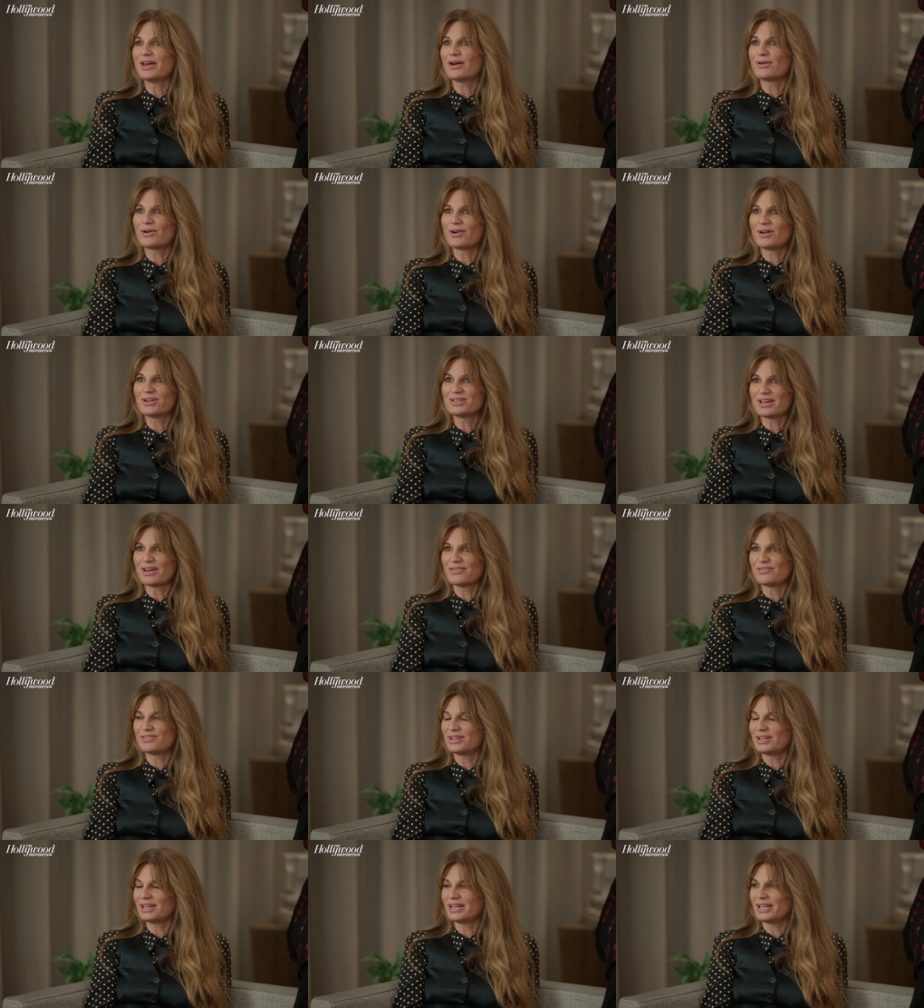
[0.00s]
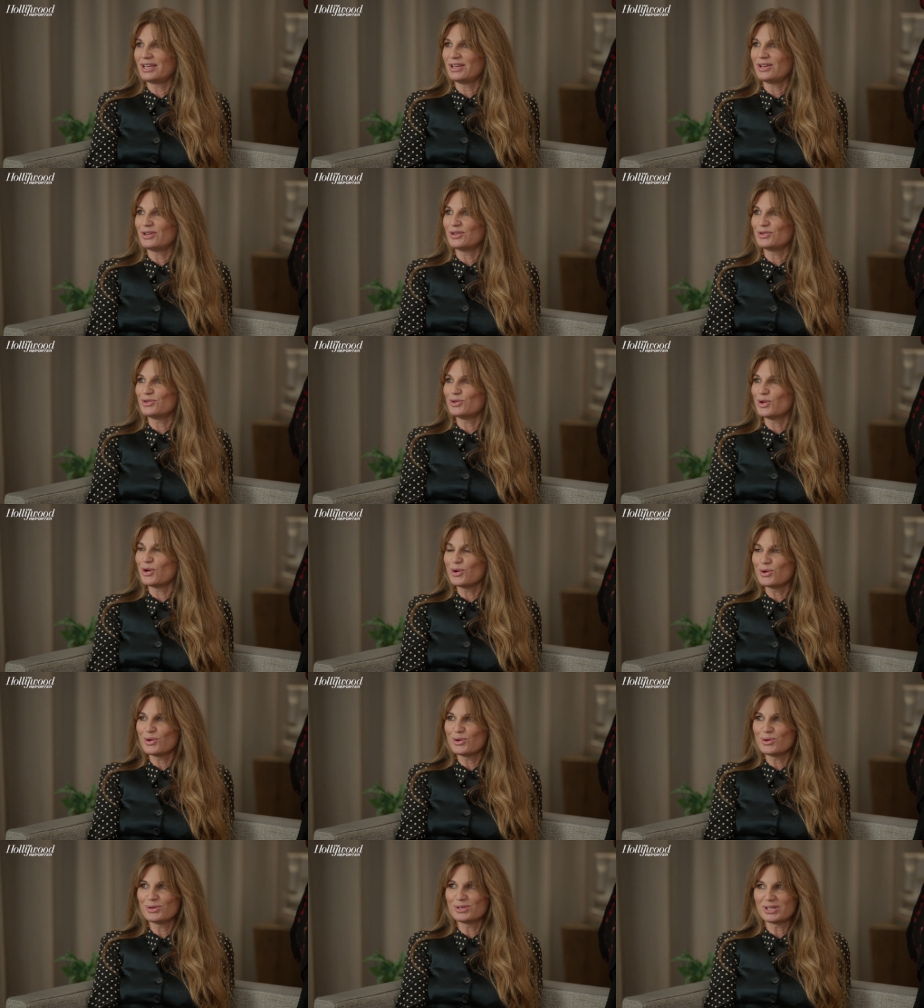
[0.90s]
there are definitely
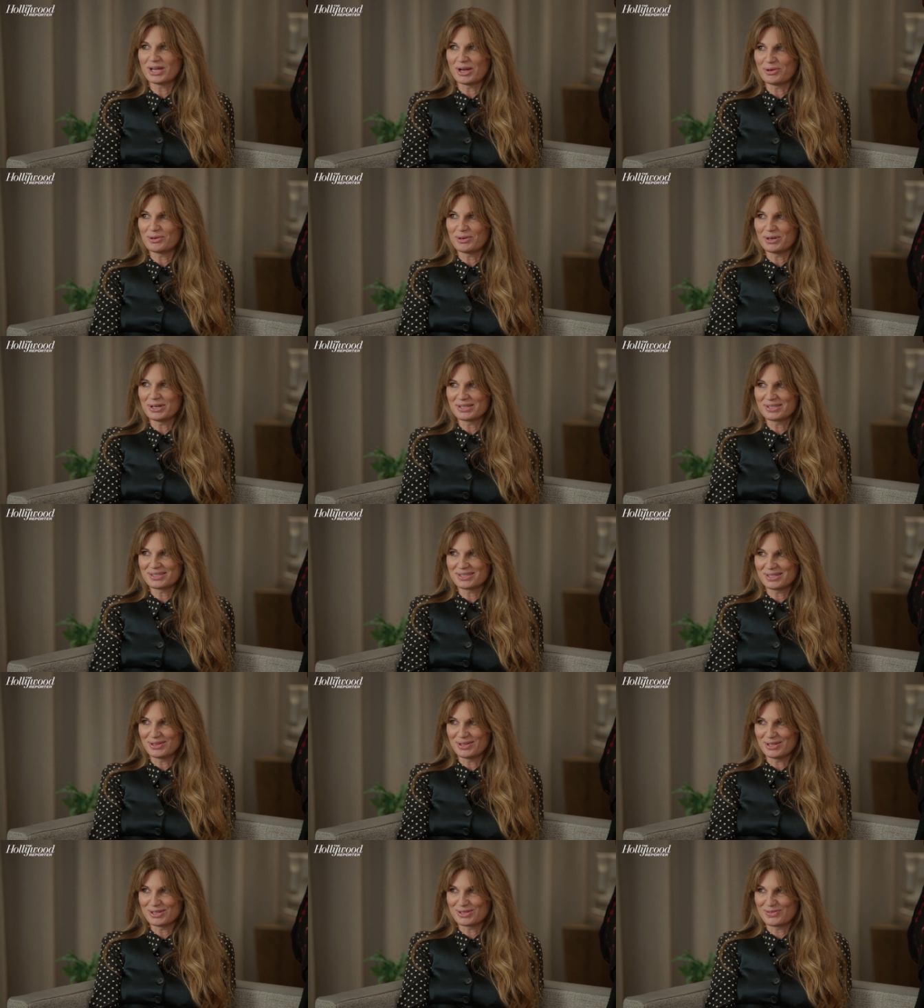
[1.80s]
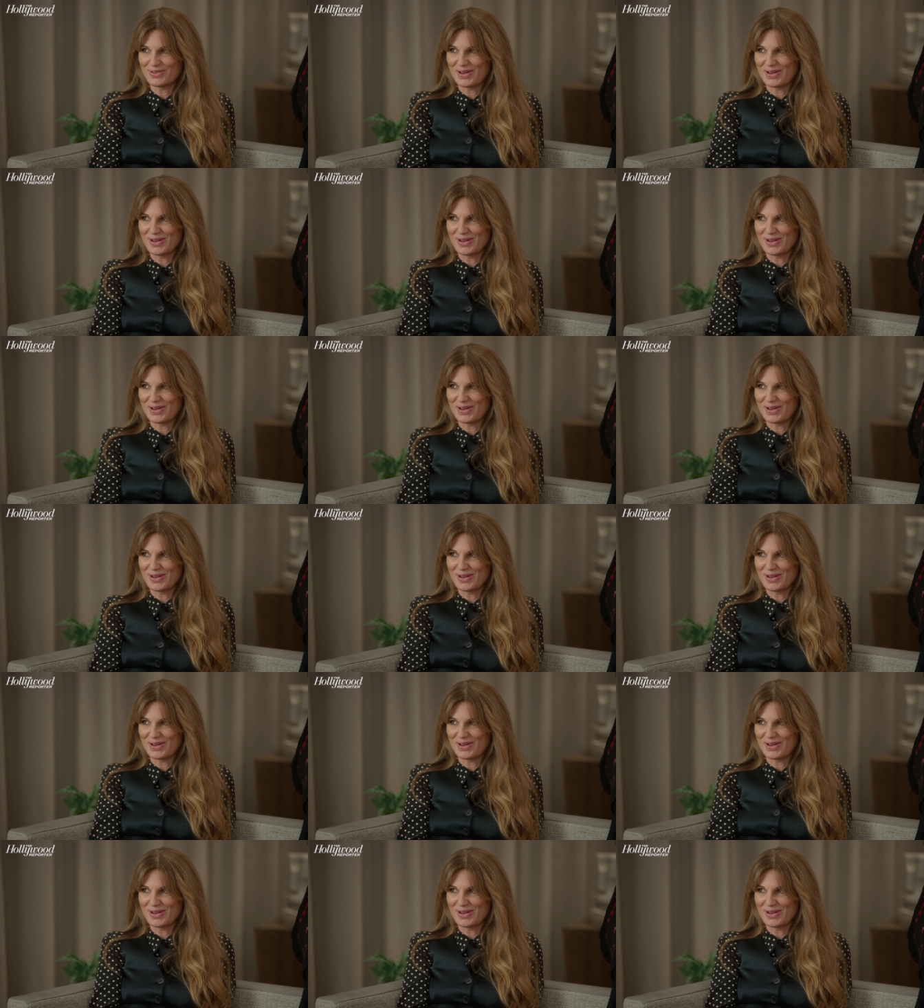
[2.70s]
no terrorists in this